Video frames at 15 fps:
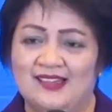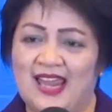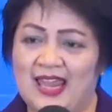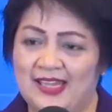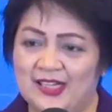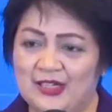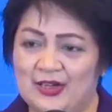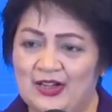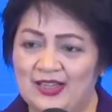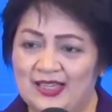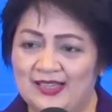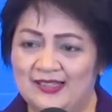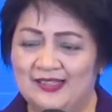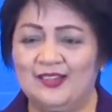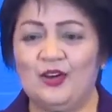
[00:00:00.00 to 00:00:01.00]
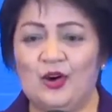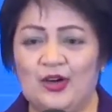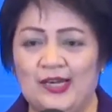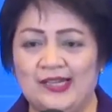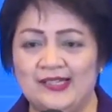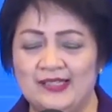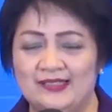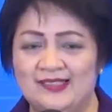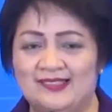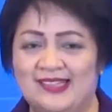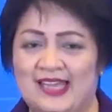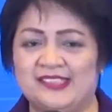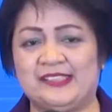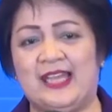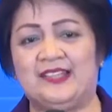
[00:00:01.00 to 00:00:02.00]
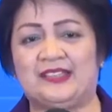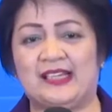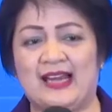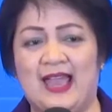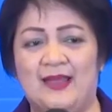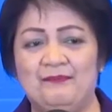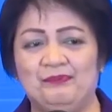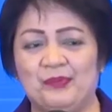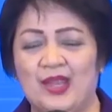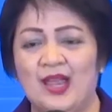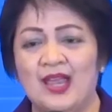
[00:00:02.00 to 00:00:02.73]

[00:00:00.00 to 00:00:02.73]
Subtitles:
egg yolk, corn, etc.